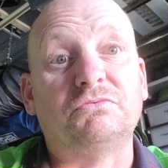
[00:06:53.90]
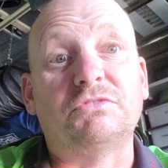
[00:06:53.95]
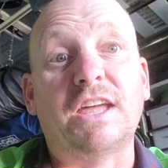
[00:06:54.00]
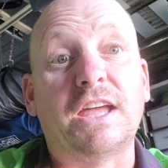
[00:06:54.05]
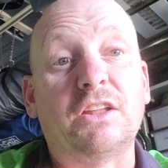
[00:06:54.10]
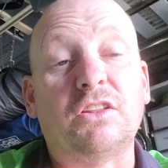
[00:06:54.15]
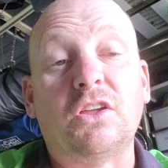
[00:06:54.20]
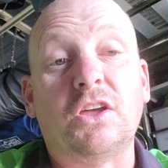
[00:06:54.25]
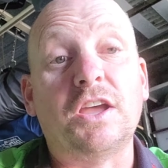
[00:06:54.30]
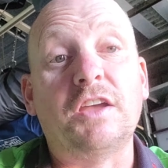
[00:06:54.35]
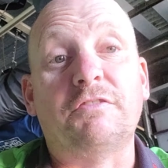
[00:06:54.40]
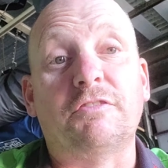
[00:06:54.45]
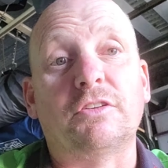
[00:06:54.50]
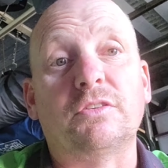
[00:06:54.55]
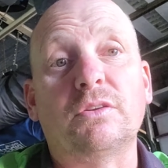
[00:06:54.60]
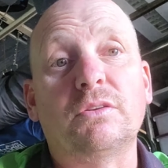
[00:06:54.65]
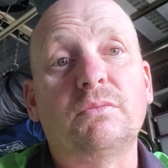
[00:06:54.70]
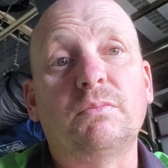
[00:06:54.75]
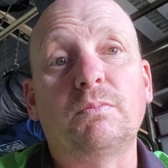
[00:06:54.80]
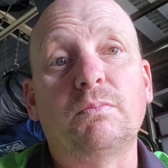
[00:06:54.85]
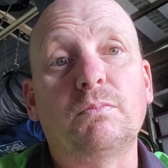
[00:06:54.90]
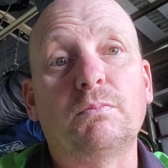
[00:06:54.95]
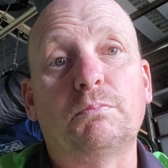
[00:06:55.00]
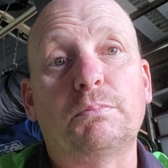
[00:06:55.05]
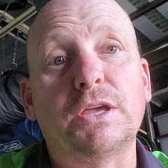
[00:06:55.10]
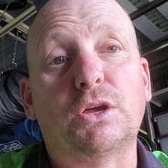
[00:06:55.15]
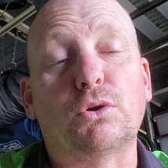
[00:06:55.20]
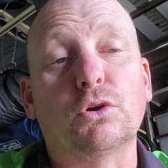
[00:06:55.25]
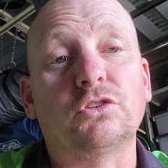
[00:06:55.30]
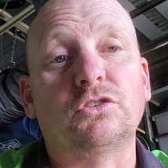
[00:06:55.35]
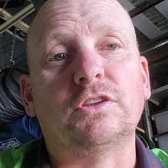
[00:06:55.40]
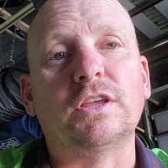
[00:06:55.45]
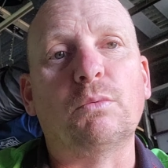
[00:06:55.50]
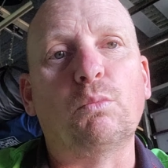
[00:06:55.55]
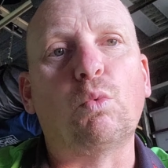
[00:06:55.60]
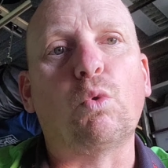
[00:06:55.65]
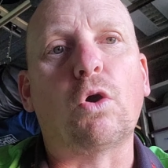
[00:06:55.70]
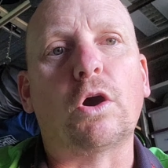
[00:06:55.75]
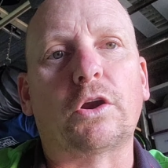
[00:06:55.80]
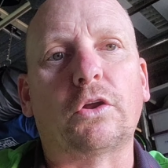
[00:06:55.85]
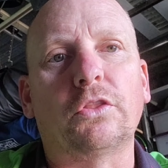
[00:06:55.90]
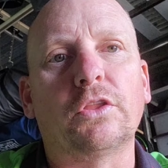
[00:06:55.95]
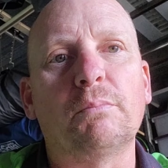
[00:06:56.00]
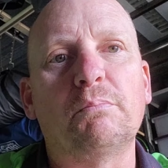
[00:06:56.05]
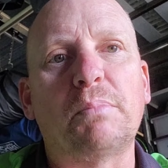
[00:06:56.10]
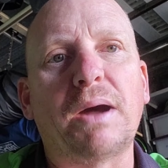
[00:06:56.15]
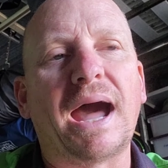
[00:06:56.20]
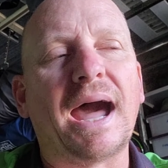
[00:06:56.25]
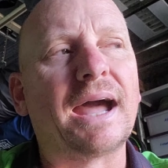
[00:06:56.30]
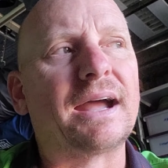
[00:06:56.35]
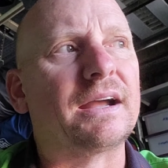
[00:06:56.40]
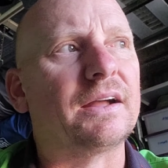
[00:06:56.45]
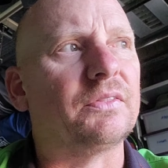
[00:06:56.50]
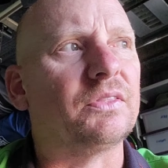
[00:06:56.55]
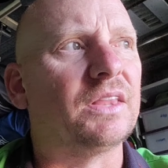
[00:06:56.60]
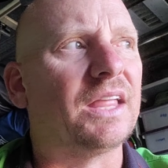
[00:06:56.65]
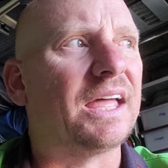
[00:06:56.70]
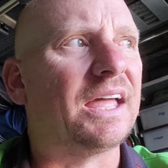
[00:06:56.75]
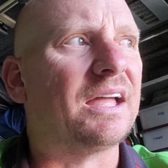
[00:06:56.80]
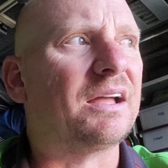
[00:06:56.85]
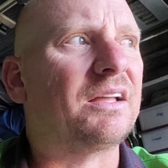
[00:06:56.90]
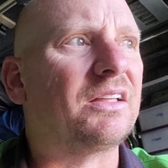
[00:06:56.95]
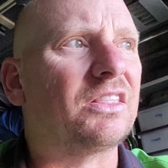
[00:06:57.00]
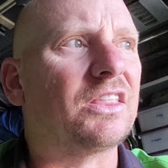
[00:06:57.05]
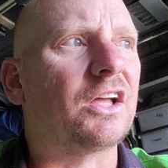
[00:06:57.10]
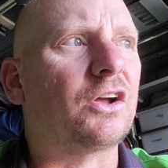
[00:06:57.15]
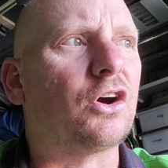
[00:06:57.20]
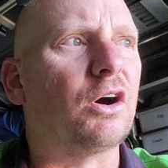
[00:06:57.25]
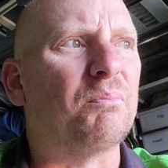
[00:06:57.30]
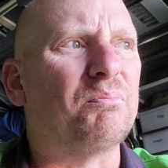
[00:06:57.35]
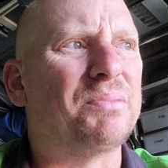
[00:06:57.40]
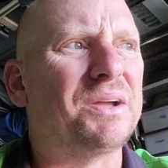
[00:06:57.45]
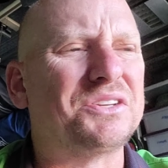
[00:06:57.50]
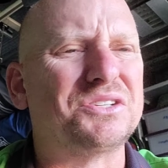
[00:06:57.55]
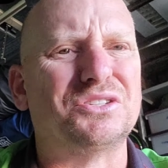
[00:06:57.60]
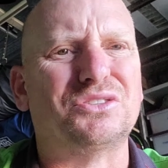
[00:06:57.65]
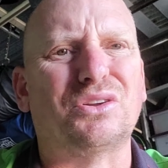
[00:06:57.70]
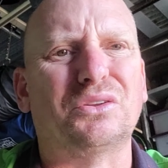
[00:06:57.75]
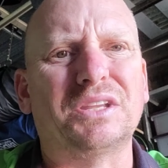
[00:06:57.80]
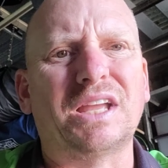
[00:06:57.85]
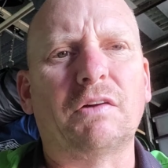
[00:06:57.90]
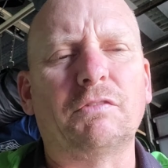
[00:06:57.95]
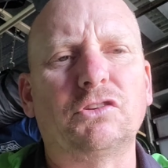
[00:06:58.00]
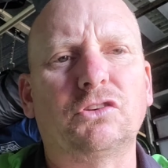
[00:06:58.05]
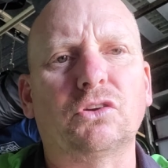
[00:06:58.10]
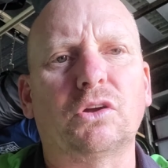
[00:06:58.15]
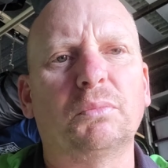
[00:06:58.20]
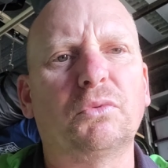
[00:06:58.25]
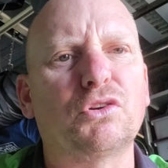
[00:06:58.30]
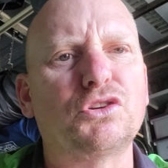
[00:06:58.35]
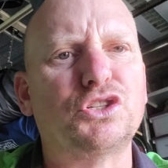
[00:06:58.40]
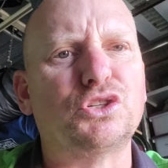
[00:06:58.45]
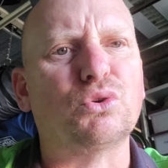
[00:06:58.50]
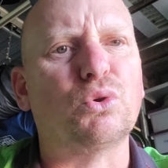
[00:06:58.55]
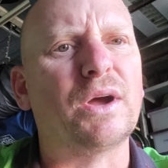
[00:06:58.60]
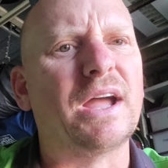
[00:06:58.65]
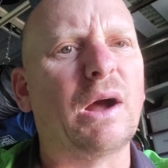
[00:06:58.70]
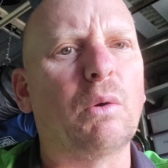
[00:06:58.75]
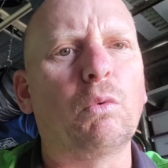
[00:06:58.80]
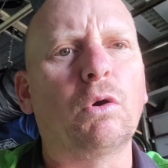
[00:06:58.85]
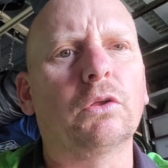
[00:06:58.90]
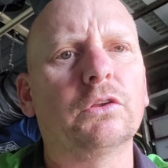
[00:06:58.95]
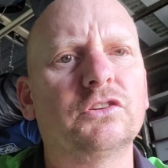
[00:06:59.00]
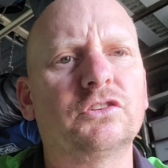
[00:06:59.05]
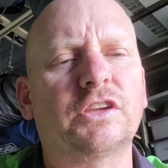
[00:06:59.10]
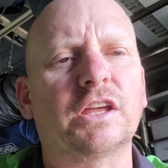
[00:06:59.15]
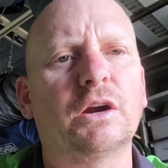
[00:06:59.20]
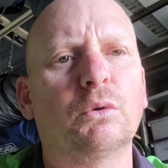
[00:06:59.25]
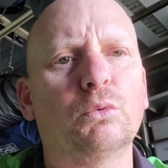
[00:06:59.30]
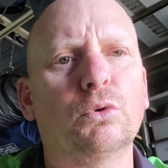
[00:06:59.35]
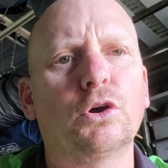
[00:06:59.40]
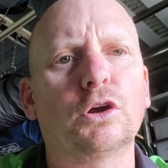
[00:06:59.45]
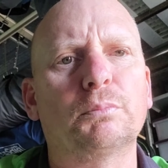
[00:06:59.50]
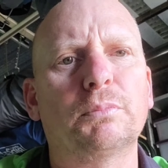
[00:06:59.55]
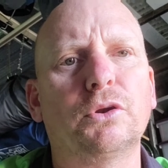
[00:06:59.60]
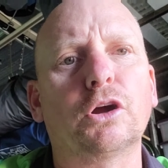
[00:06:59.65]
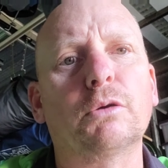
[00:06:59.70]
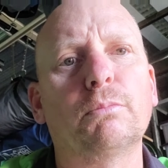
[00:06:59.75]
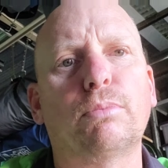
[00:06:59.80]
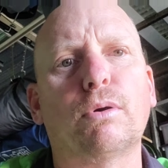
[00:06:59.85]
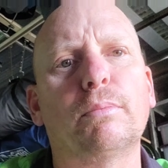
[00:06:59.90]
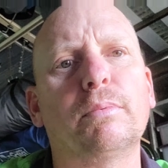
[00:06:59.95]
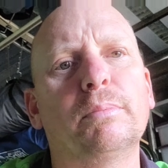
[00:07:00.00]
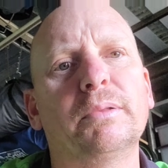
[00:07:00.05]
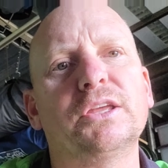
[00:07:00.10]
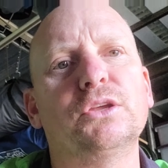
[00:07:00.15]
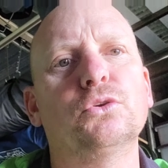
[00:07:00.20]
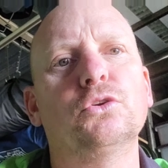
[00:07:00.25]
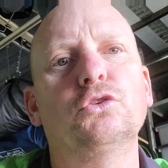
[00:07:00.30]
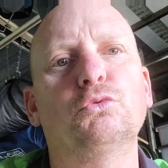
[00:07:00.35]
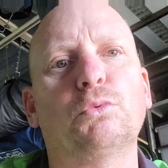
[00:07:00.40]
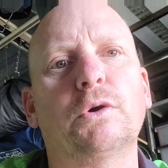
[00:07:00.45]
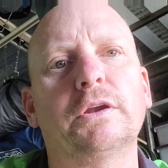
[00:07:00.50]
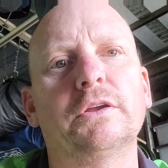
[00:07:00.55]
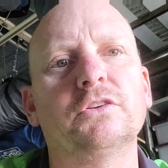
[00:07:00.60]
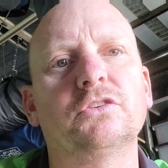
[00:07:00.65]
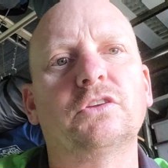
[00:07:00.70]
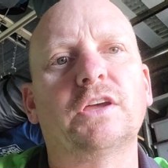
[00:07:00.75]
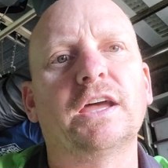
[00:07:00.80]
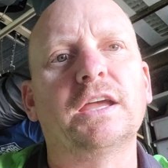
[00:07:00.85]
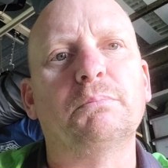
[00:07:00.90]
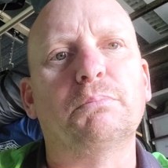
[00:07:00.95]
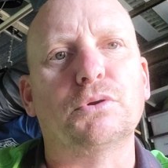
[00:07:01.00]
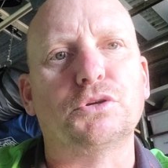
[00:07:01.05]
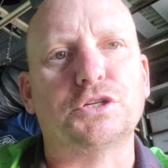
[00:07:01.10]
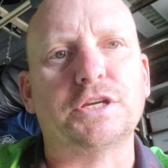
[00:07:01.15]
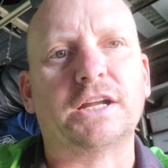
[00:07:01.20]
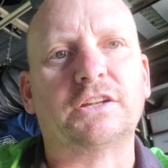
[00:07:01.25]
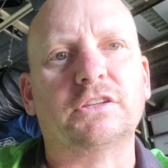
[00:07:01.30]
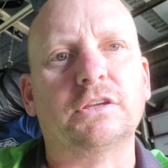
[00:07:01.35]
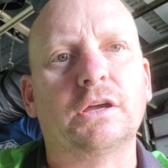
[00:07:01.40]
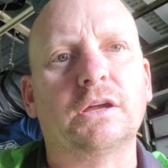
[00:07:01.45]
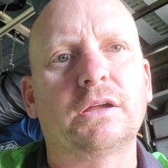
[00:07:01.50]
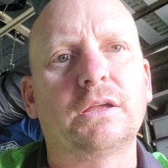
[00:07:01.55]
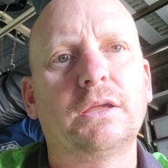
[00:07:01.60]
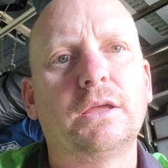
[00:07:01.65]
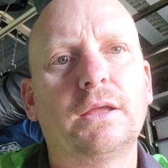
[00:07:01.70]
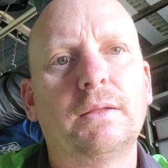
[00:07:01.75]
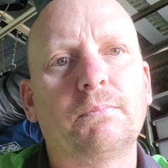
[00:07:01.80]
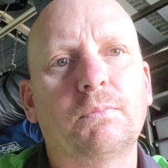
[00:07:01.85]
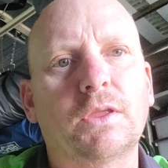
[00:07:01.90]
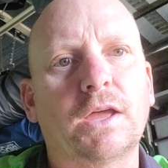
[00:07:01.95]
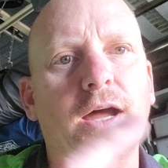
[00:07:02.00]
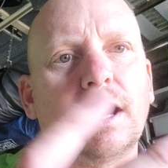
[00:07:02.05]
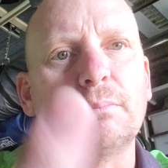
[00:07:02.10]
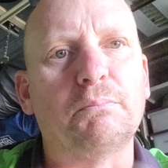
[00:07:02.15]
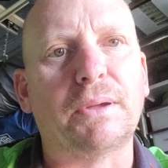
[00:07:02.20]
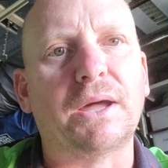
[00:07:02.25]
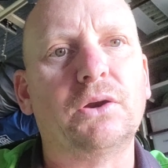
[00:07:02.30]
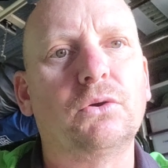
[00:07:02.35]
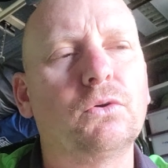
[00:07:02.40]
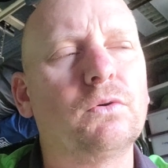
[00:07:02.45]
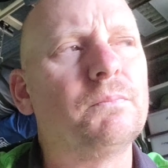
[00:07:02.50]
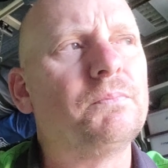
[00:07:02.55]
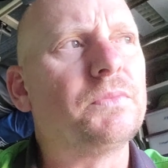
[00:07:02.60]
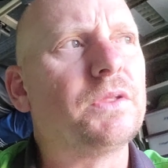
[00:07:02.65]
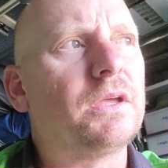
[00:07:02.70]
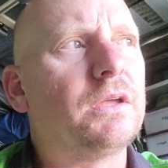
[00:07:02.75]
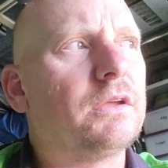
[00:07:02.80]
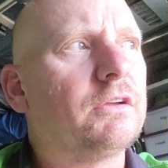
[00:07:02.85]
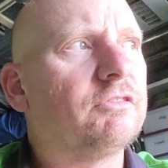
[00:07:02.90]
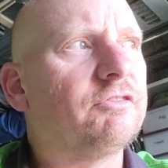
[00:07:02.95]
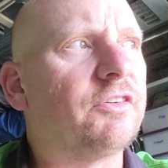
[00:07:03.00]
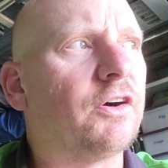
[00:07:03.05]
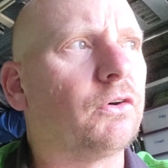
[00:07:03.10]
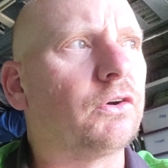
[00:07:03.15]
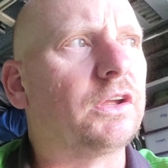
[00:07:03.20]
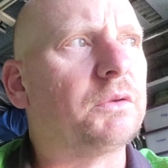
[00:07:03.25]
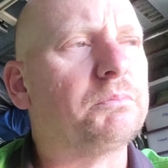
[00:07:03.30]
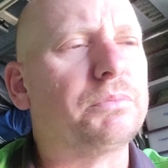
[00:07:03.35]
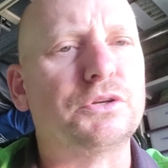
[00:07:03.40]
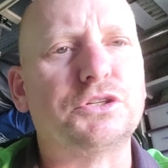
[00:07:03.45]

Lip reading: they're even, because they're white on the back and they've got pictures on the other side, I'm not sure how well it's going to work, but I could probably use one as a projector panel, folding